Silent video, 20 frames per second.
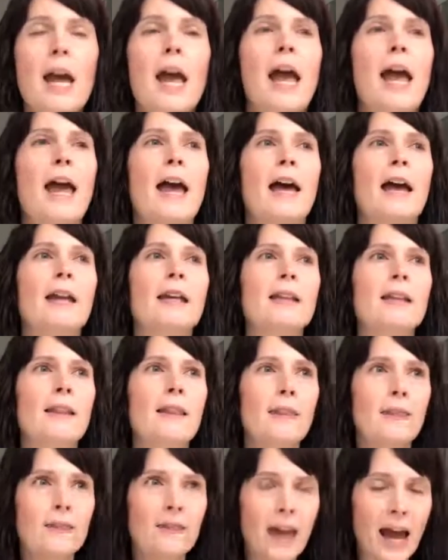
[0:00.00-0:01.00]
And
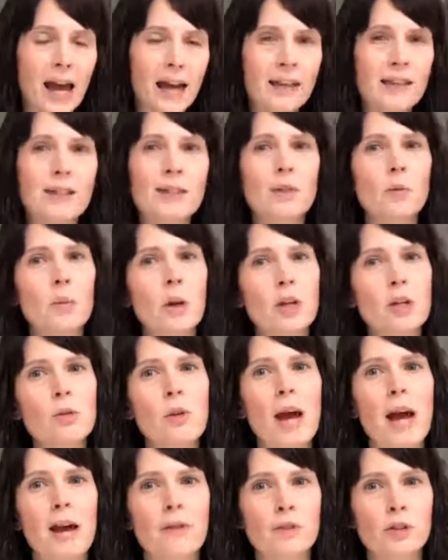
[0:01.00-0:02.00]
that is the way you
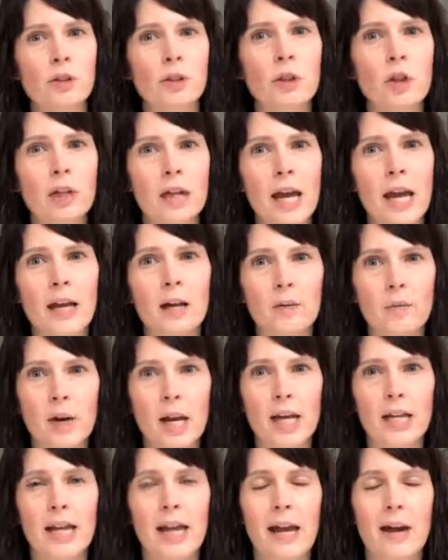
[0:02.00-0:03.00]
have to look at it
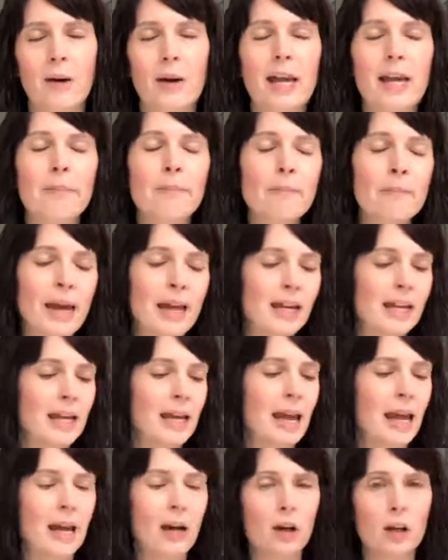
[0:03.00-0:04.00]
right now in
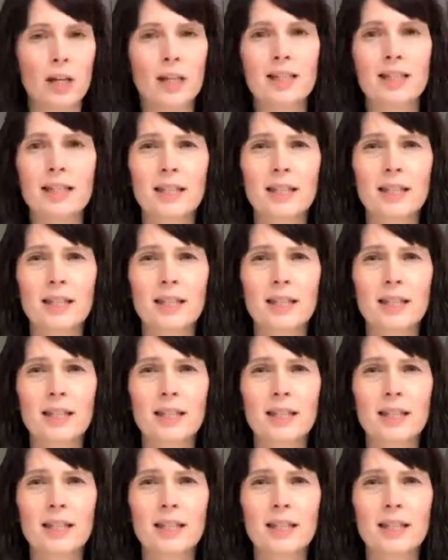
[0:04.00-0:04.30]
many areas,